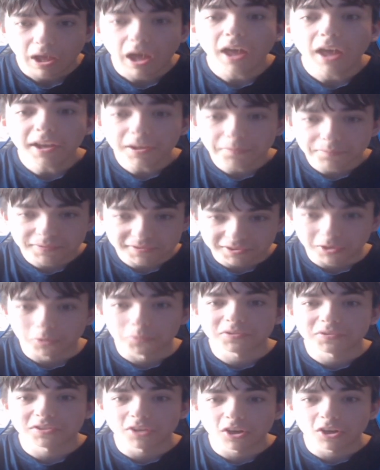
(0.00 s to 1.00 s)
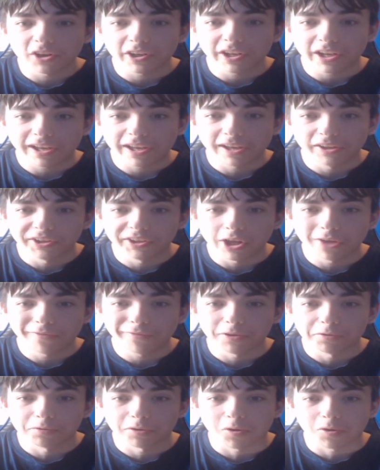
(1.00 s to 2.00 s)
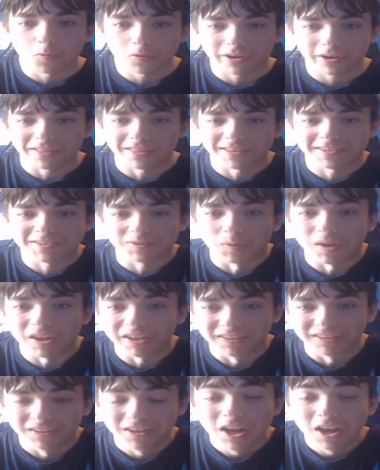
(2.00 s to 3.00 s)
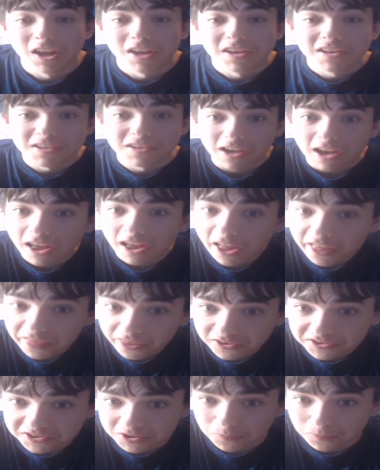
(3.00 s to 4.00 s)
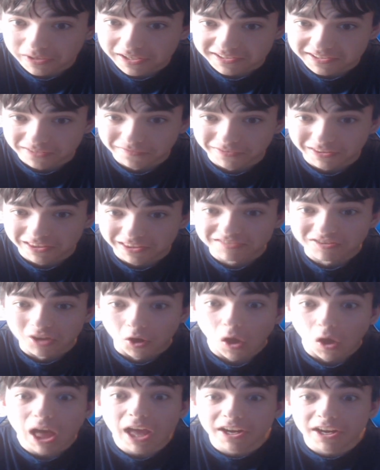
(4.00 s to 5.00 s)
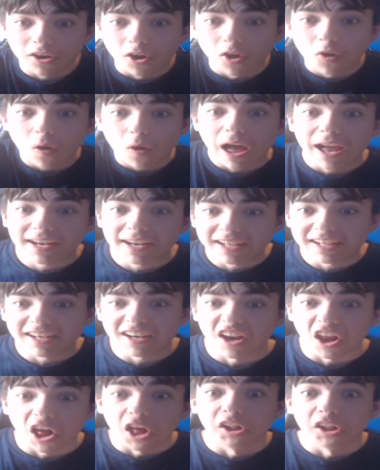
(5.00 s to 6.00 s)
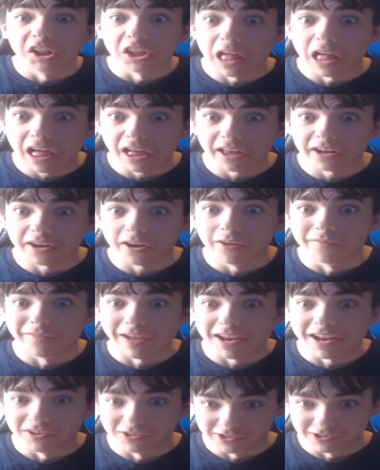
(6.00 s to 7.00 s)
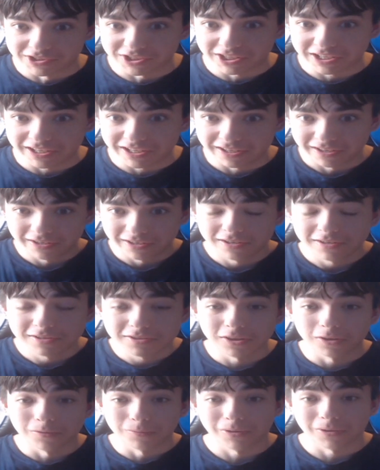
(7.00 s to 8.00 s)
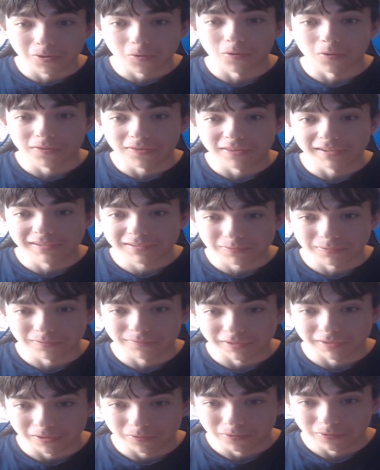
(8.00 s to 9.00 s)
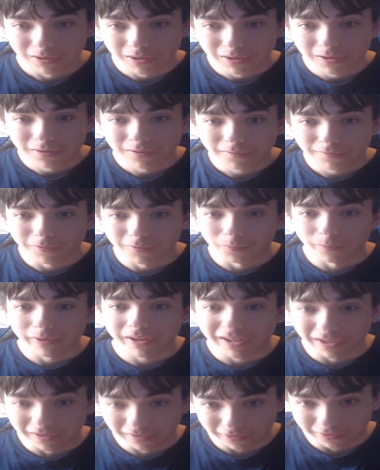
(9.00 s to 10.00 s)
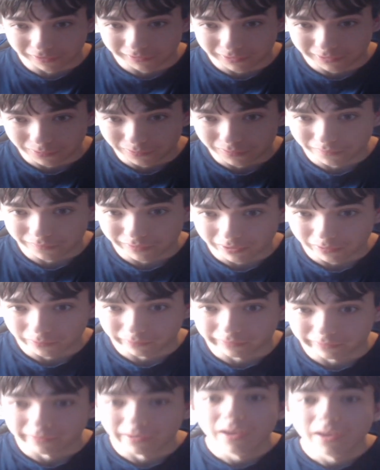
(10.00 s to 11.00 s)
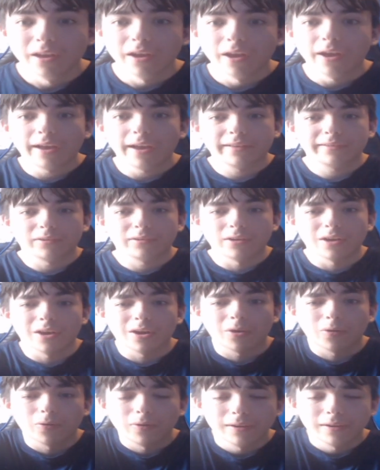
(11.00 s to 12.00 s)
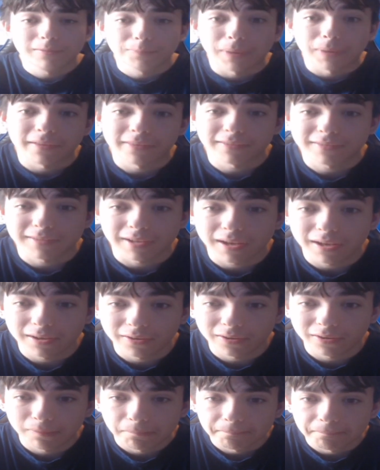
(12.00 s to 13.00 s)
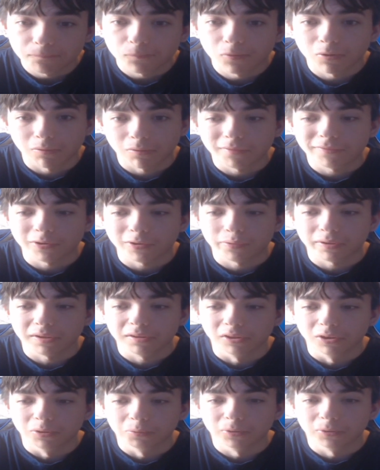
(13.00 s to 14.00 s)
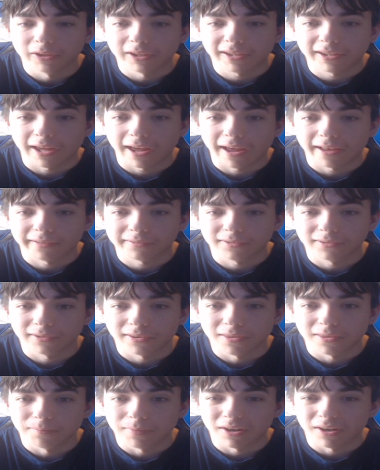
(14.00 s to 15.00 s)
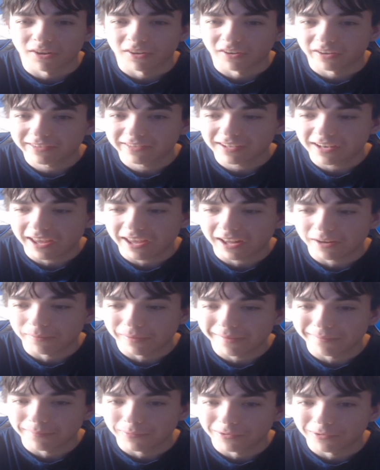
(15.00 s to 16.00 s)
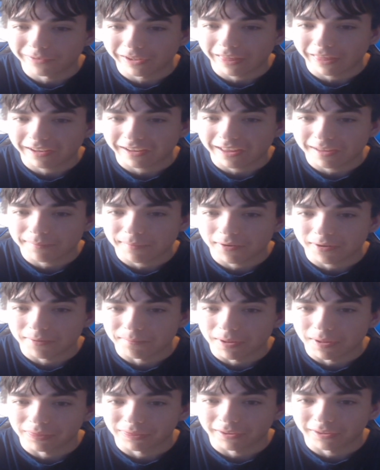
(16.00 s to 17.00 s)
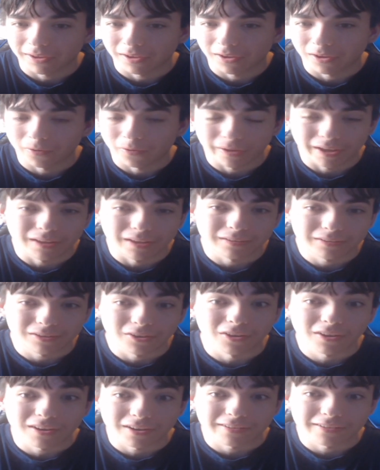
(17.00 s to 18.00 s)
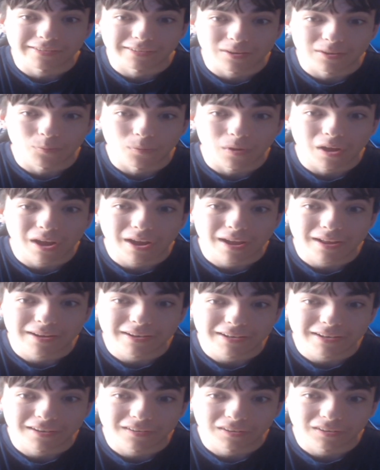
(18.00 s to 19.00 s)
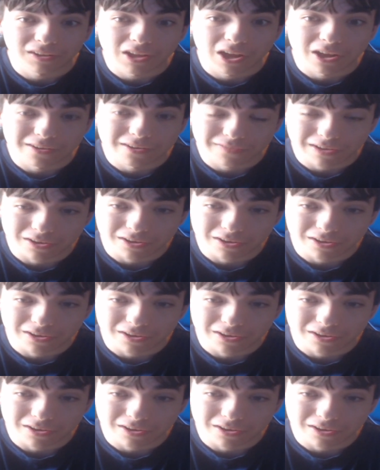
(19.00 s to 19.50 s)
I am so sorry I held off on recording this one. There's a reason for this, though. I know I needed a lot of energy to record this review for Weekend Cartoon Reviews. As you know, by the title, we're reviewing Lonely Castle in the Mirror. It's an anime movie that came out a month ago, and you're gonna see why I needed a lot of